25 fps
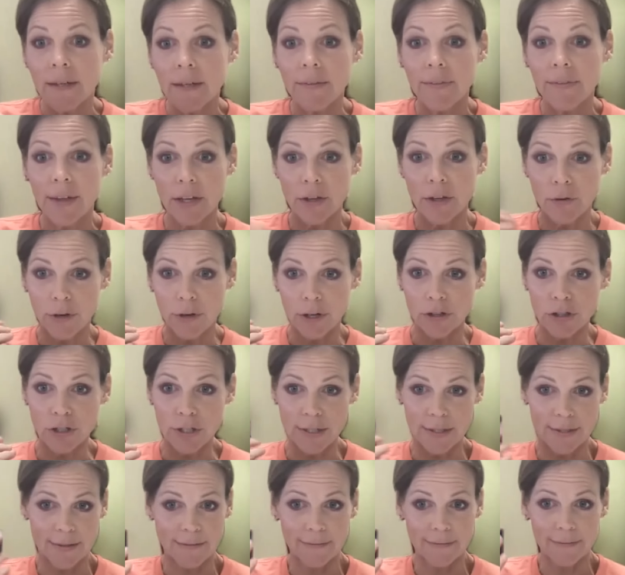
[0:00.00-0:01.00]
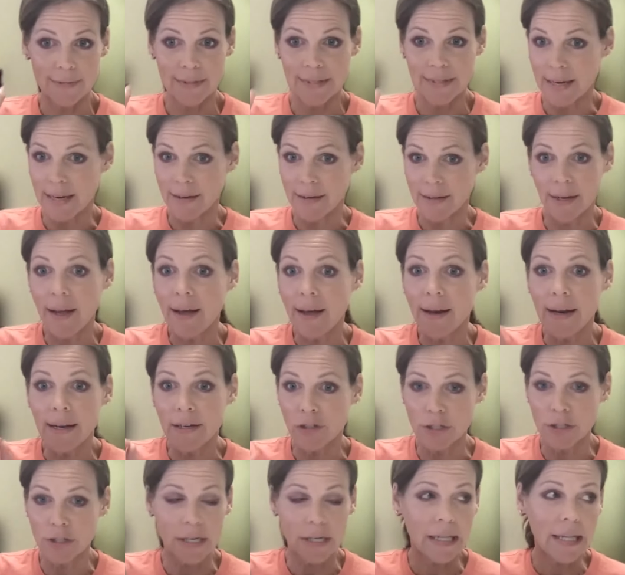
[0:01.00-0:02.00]
that you can just send in and
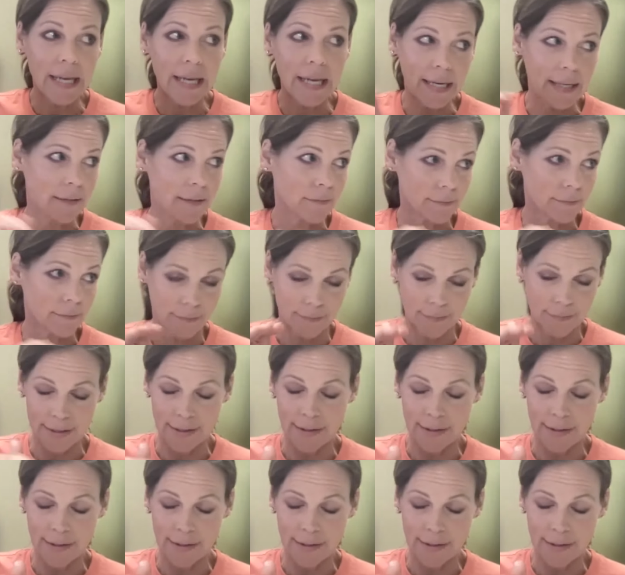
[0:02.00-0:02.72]
just click and